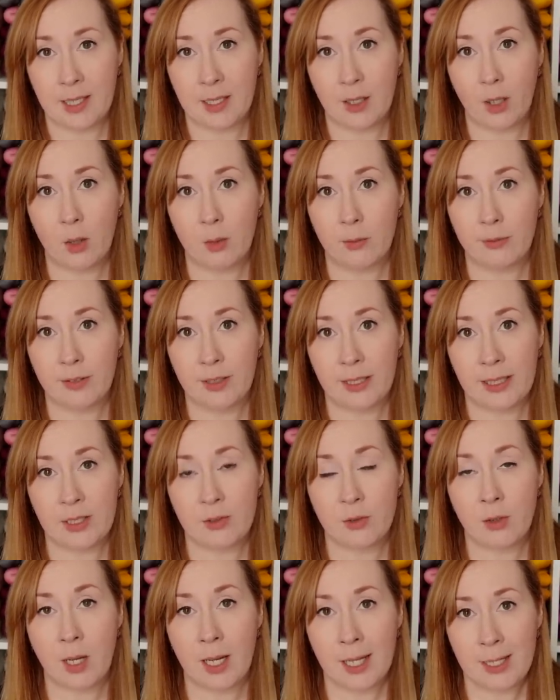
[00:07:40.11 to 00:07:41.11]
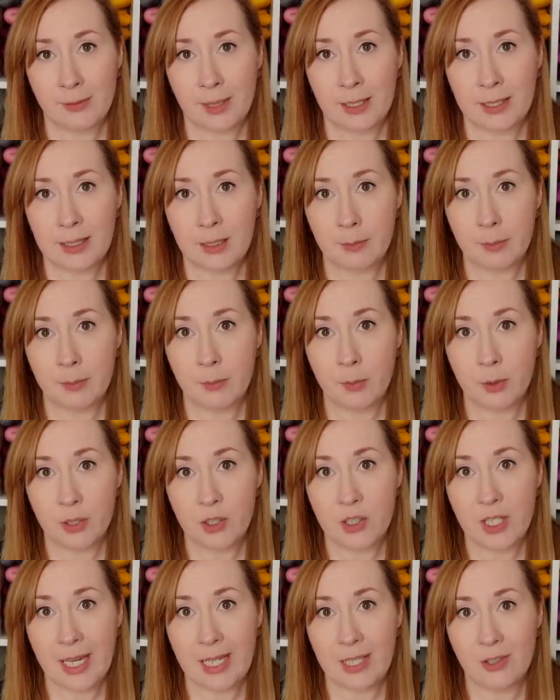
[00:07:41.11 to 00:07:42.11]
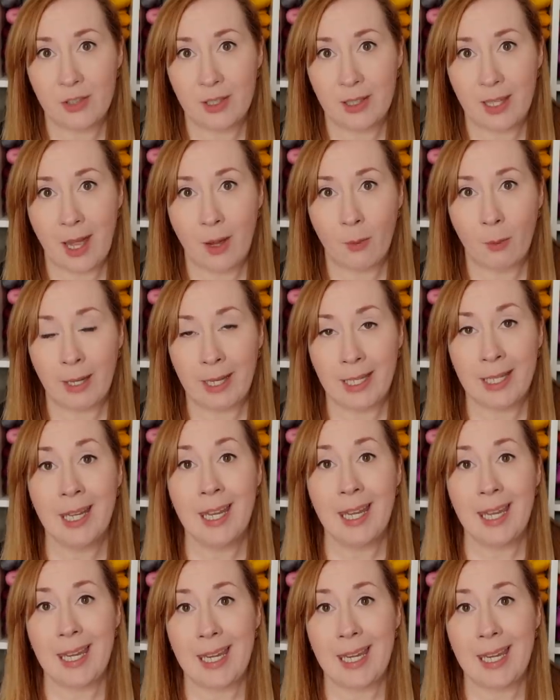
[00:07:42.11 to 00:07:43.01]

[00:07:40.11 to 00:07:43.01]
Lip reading: and hopefully drive a little bit more change that way.